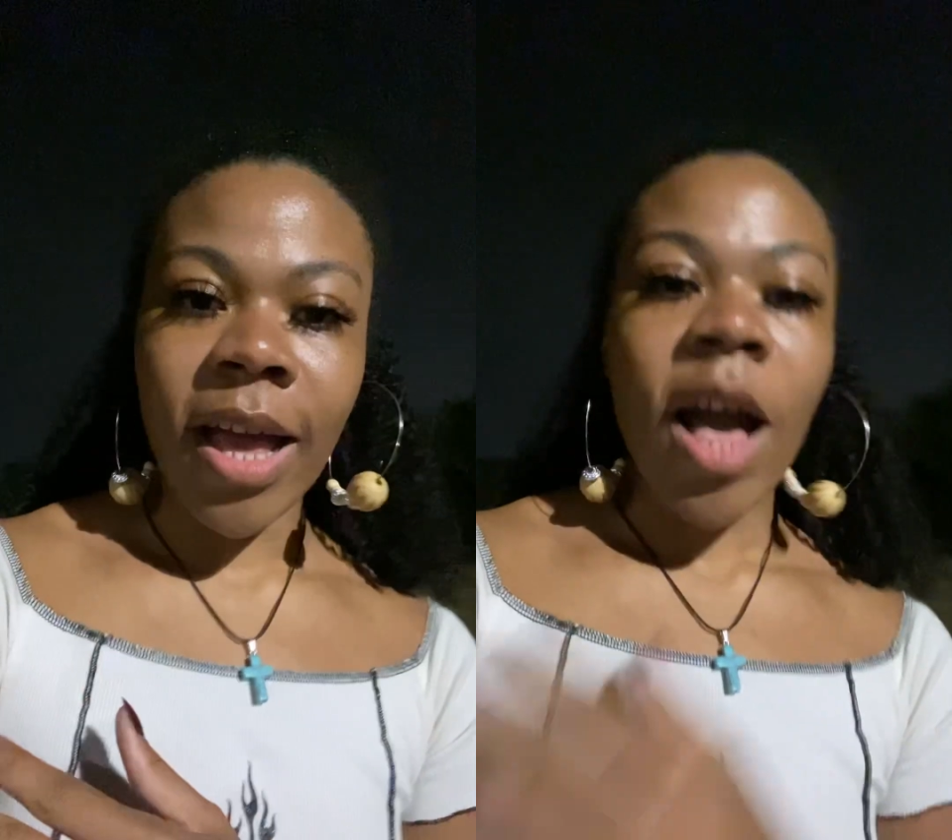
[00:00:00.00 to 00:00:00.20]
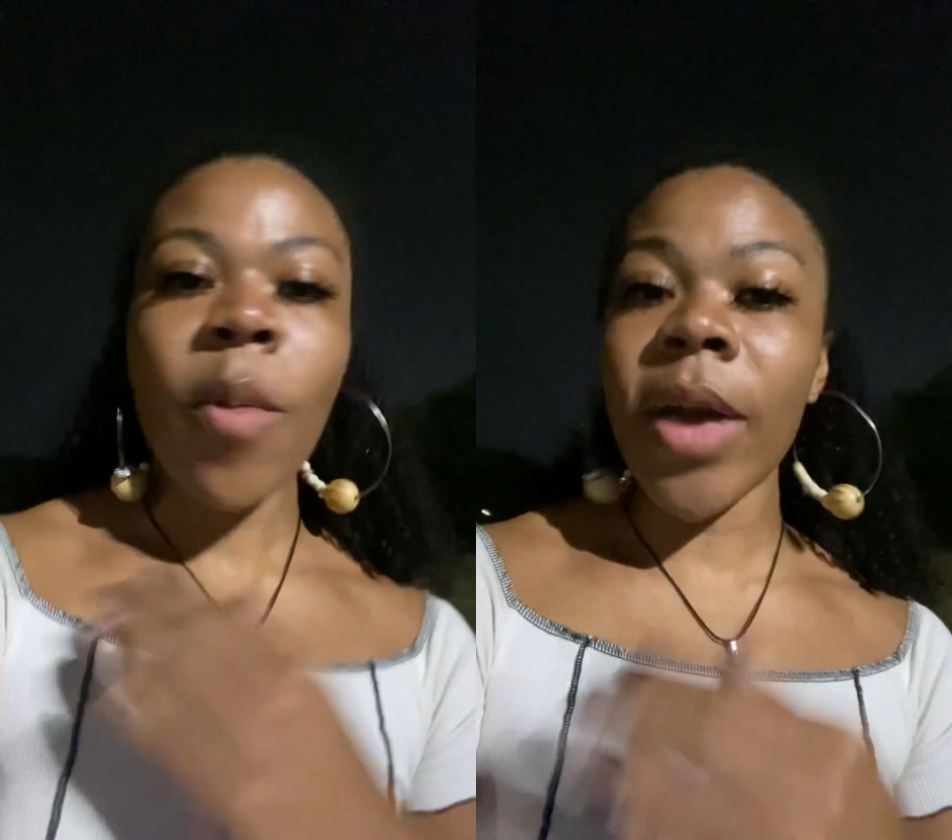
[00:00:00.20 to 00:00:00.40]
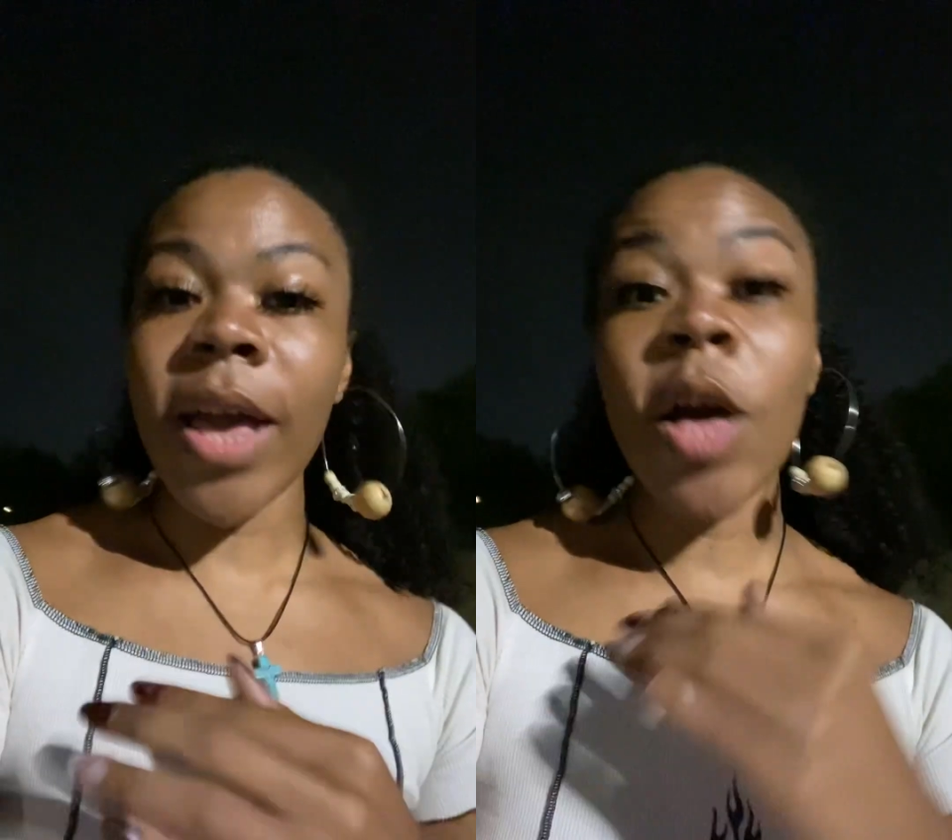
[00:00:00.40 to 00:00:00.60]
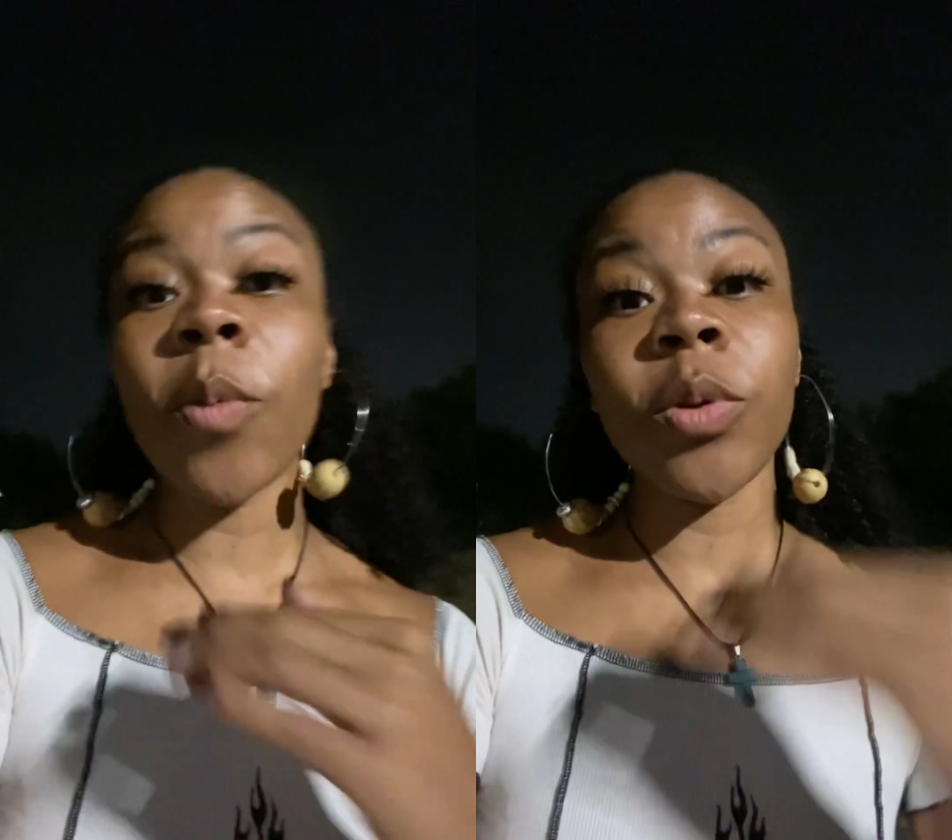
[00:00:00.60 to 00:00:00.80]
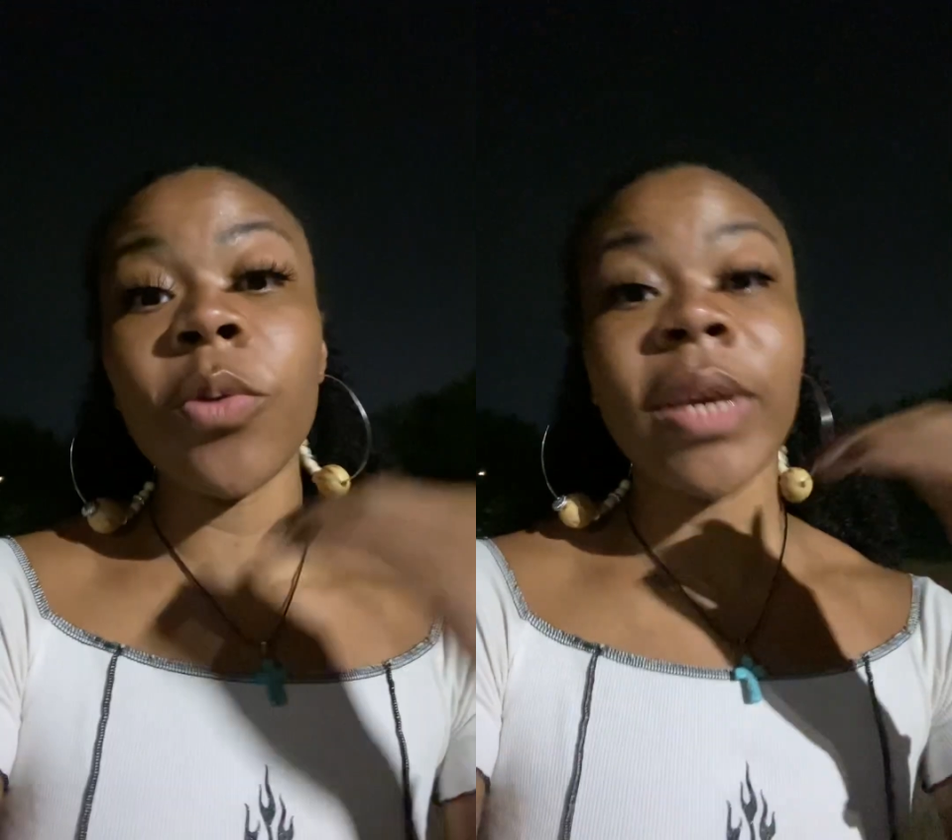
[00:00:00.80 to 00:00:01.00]
I'm going to
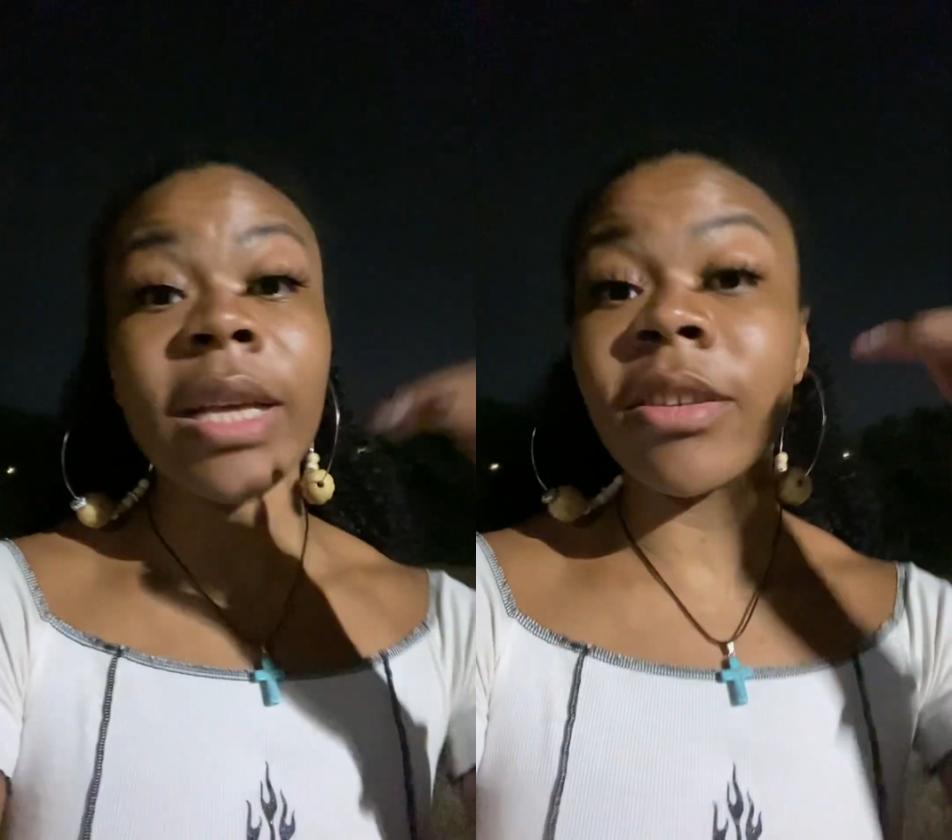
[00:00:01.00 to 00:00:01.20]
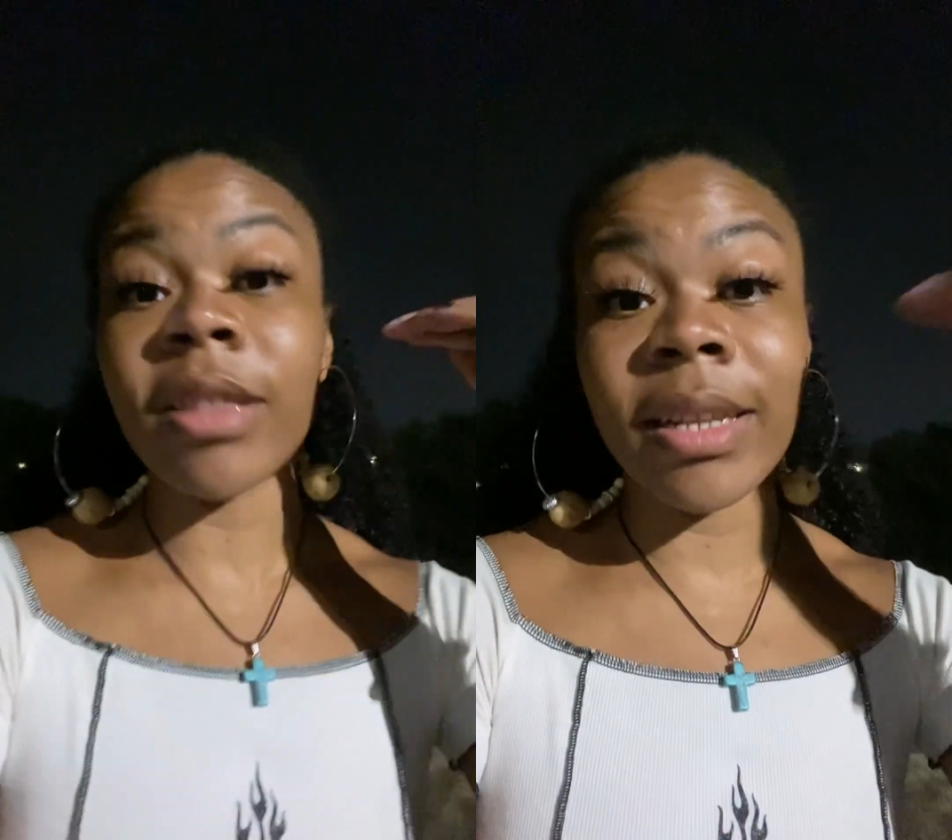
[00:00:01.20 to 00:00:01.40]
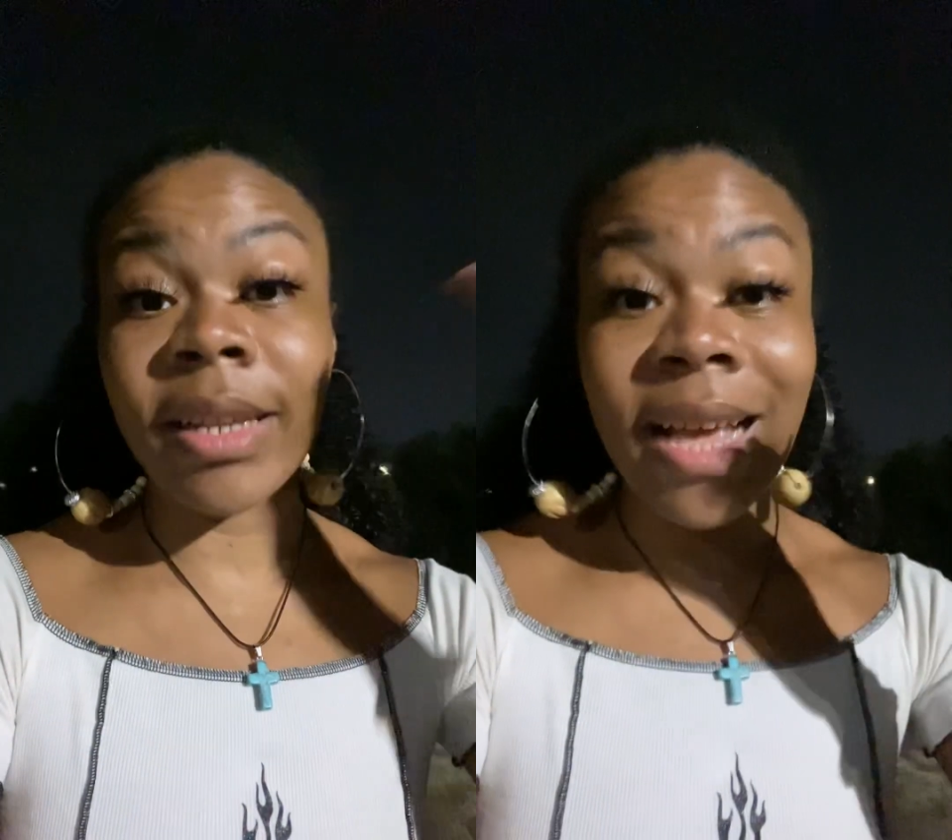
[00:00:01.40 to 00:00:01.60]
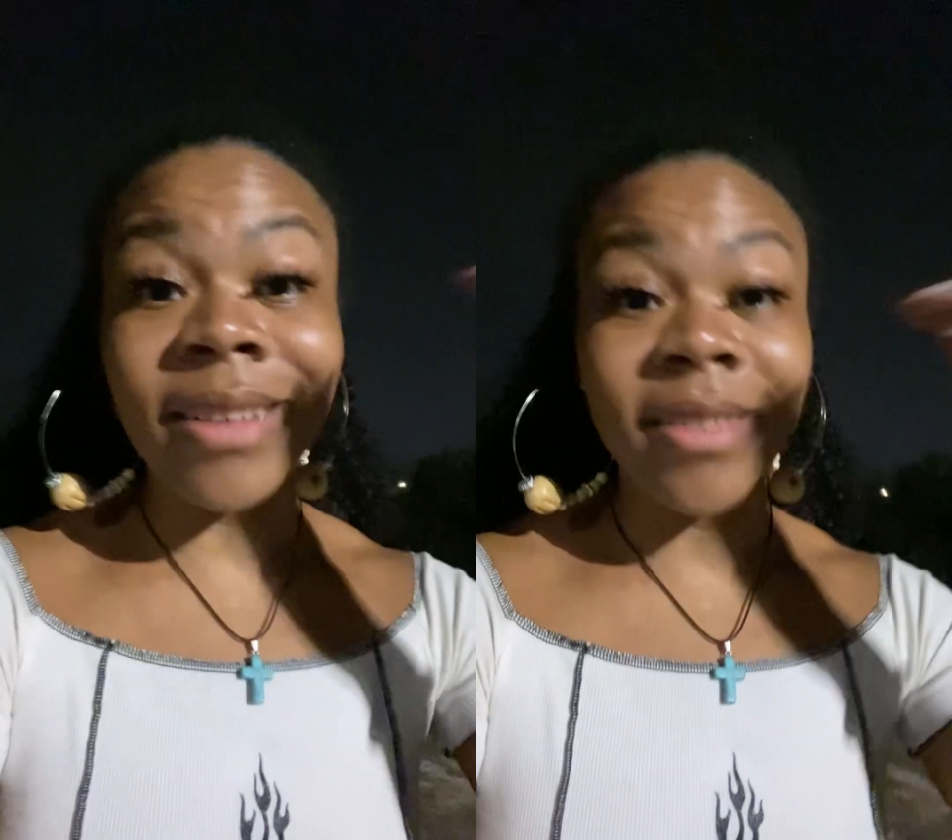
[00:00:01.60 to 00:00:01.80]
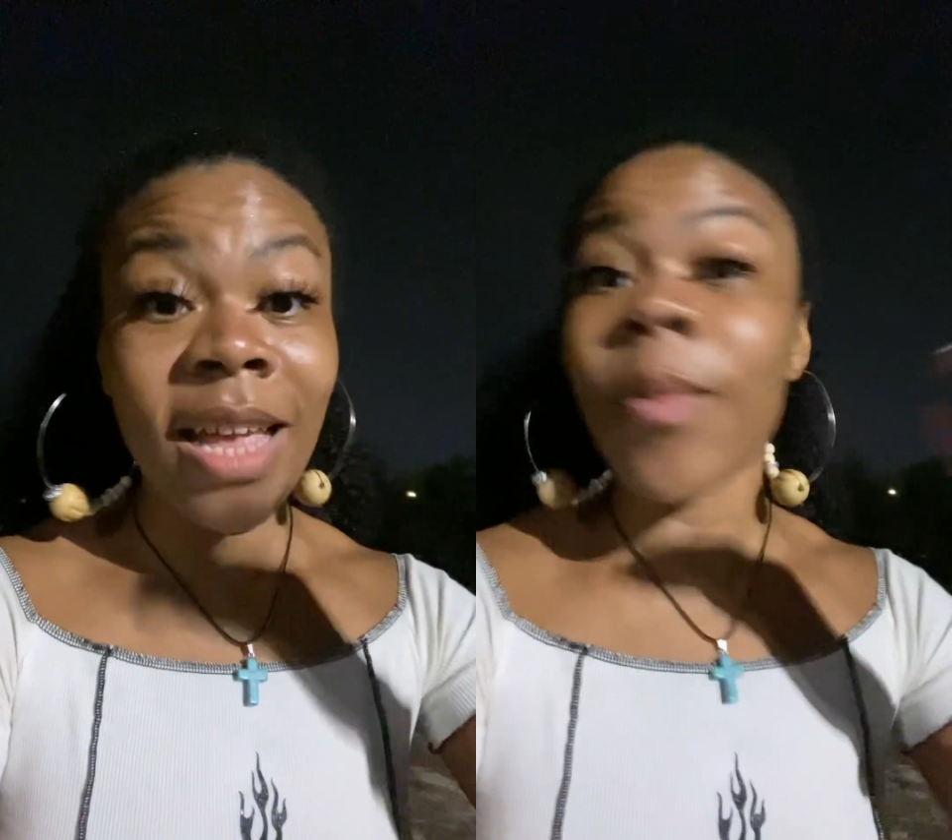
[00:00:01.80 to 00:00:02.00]
help you get to the next
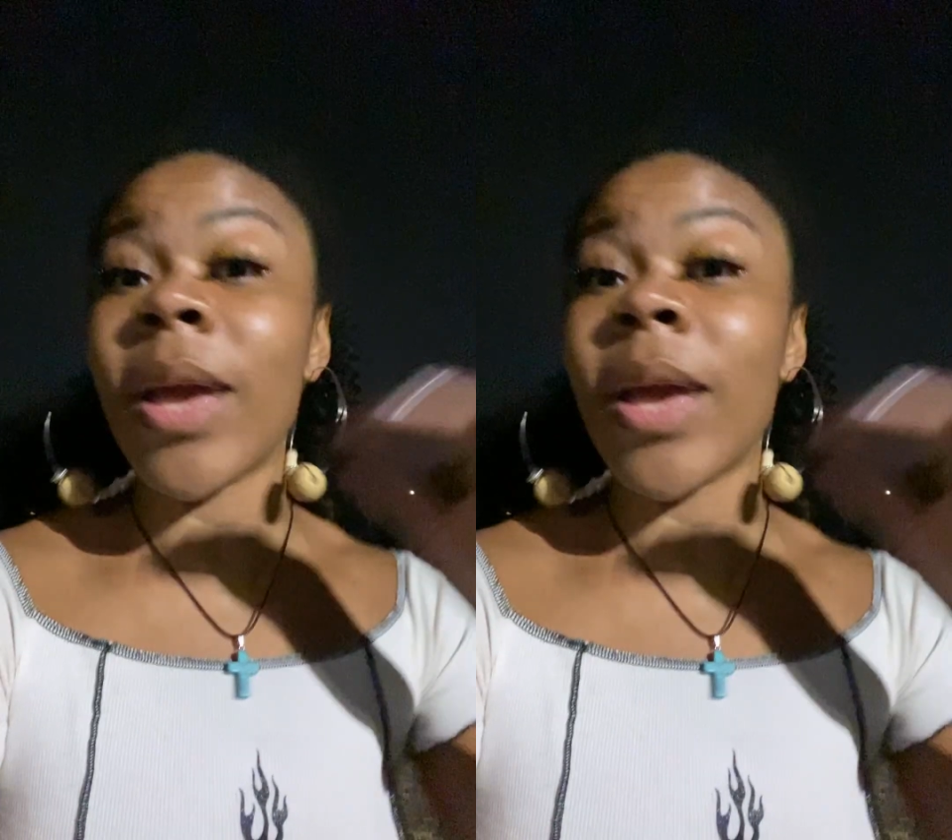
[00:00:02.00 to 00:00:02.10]
step.